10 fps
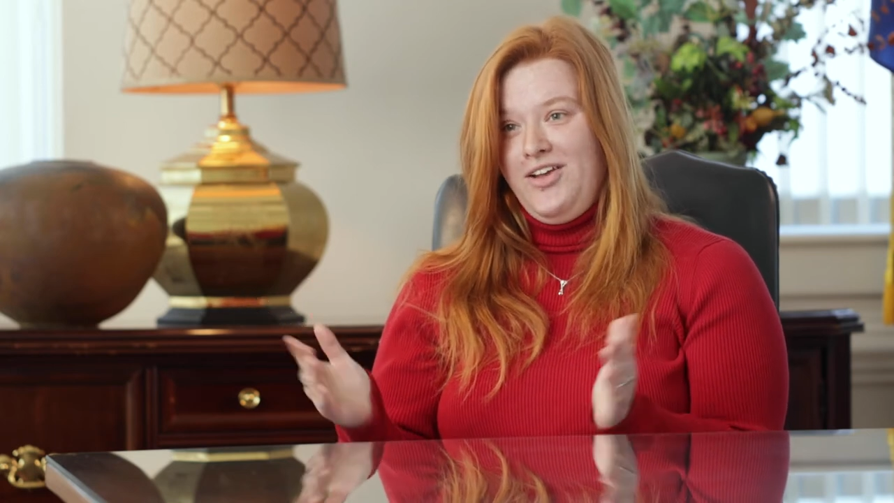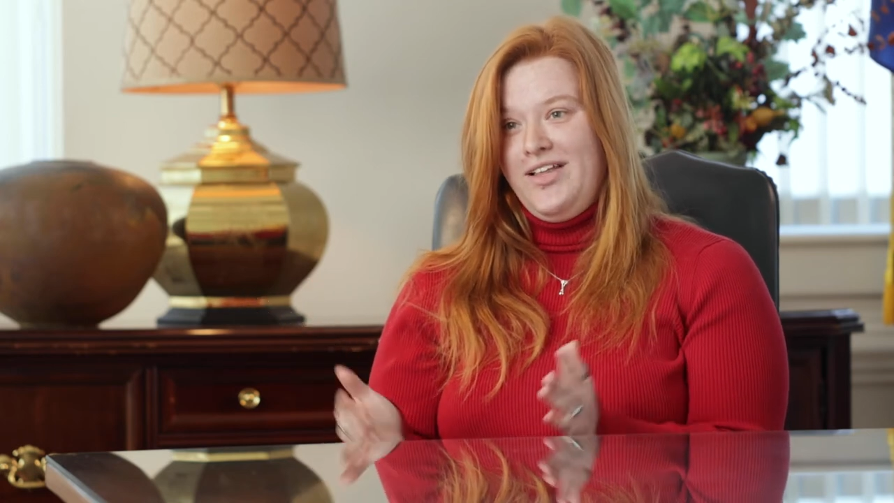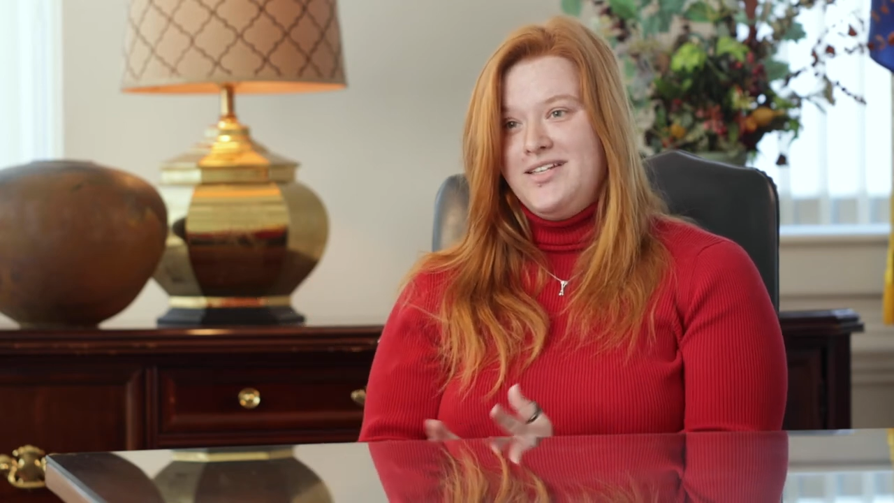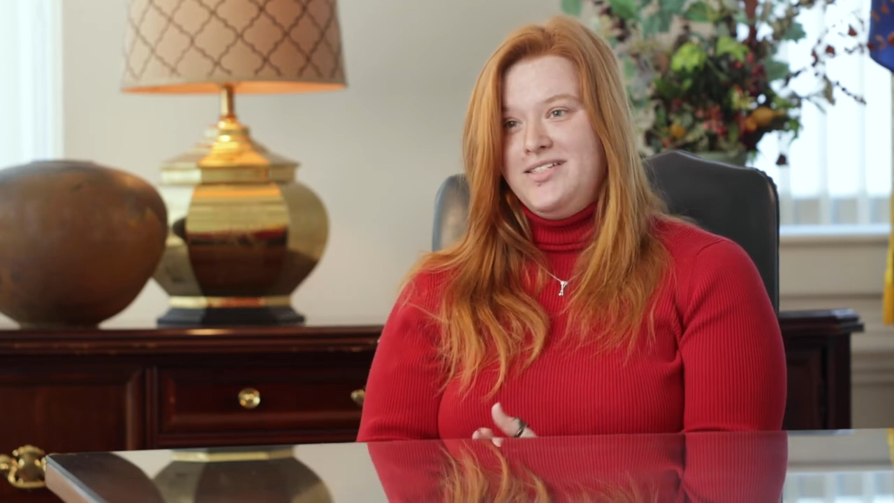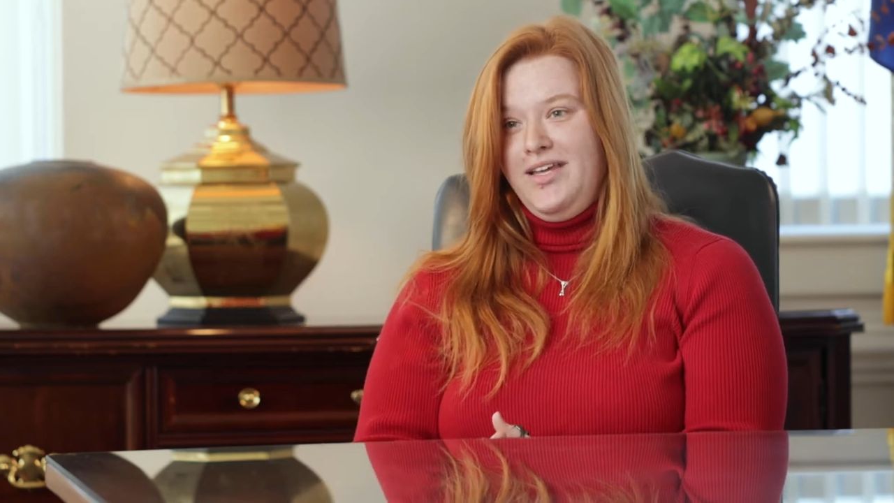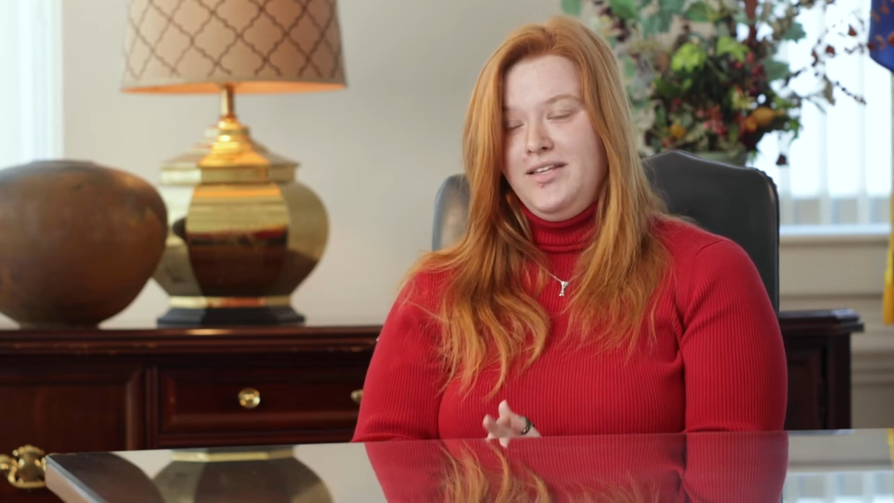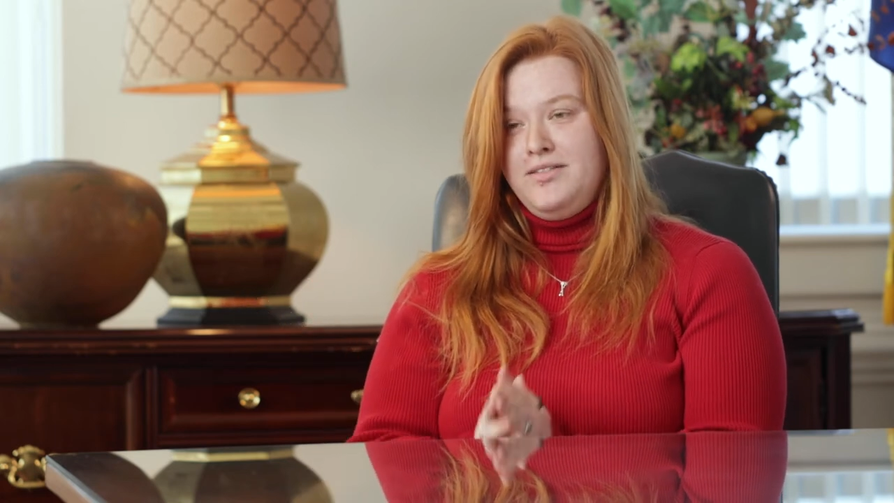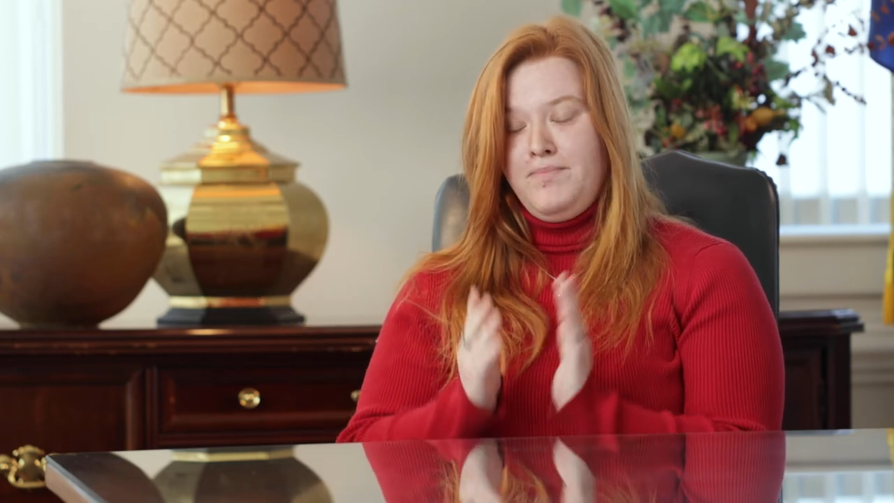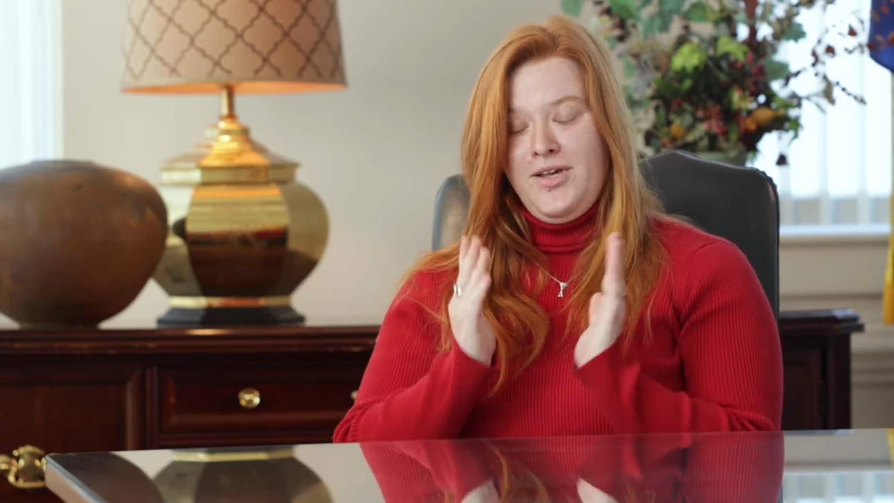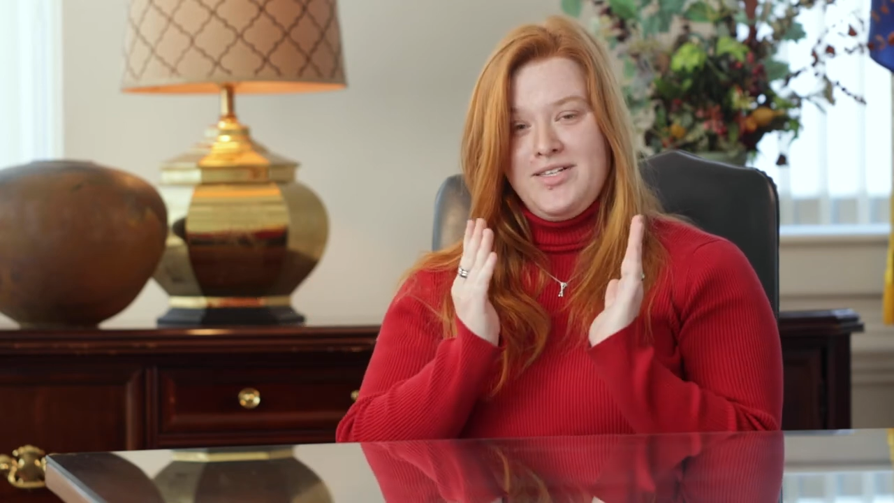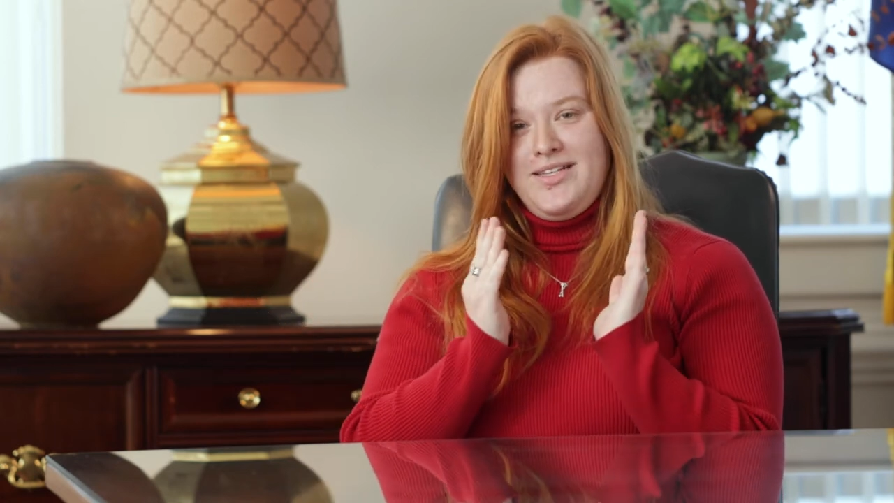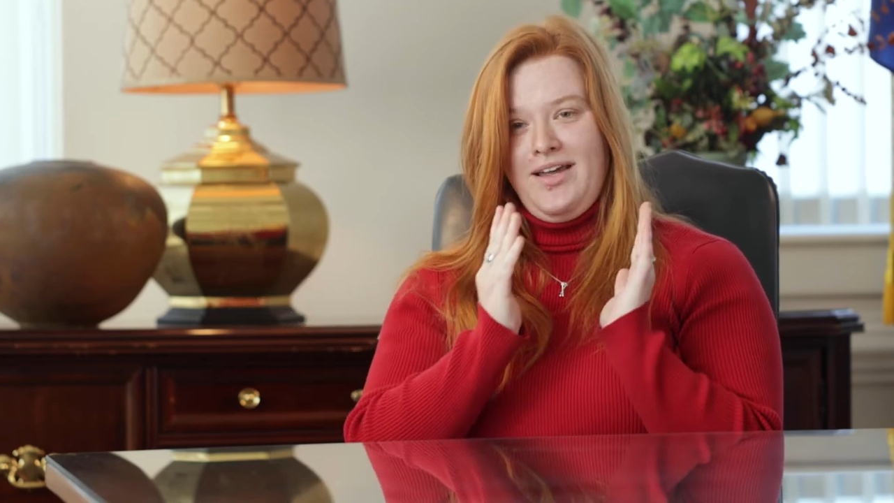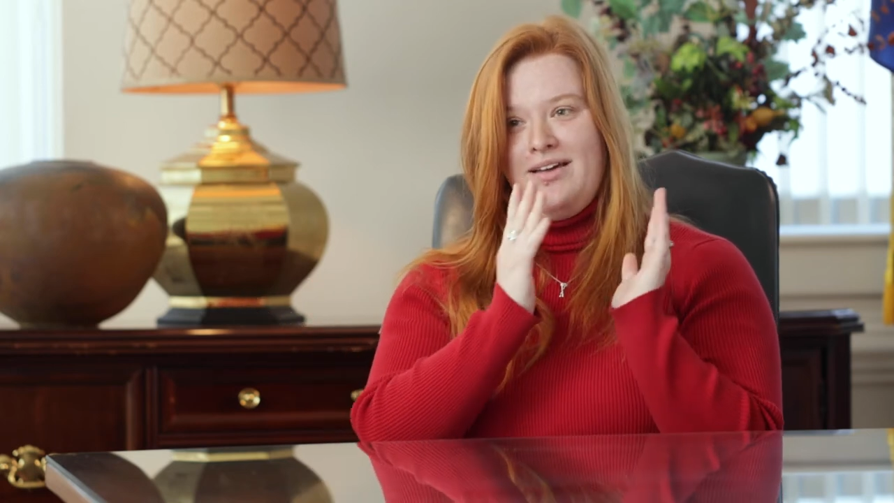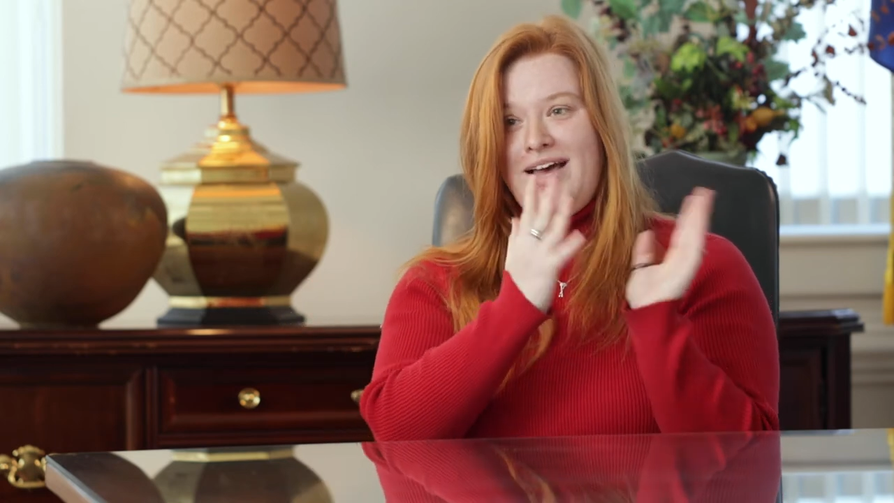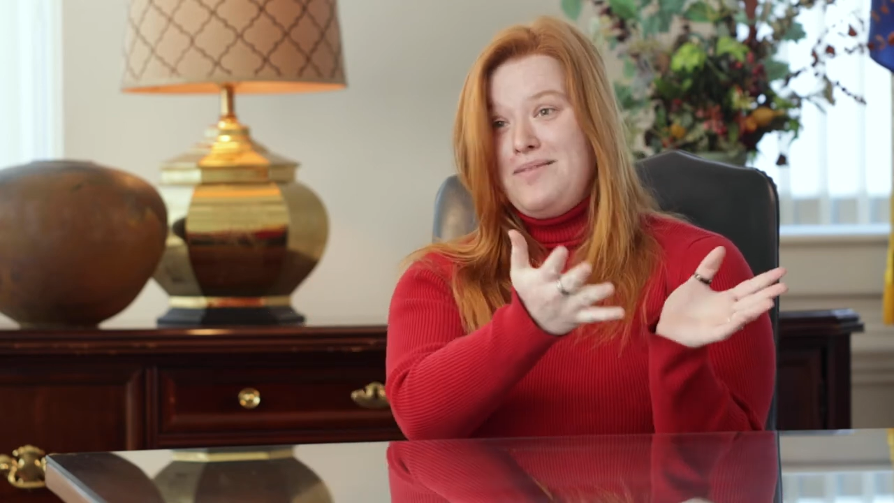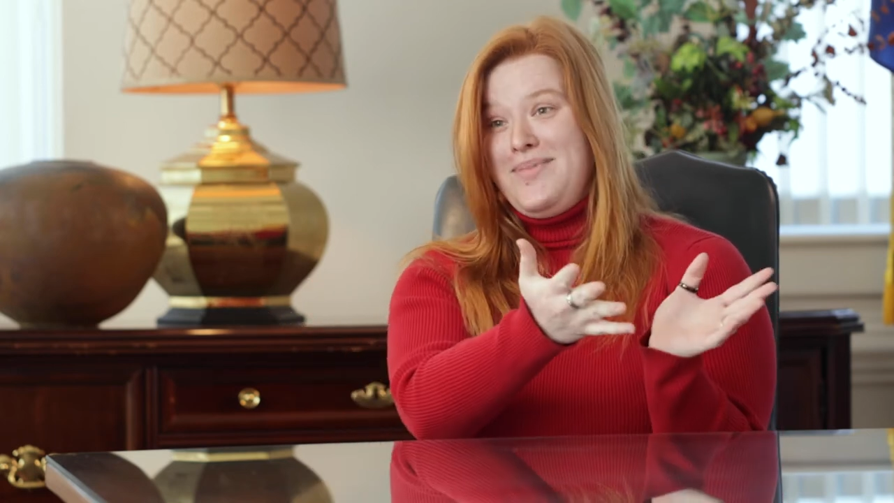you like seeing Beyonce. I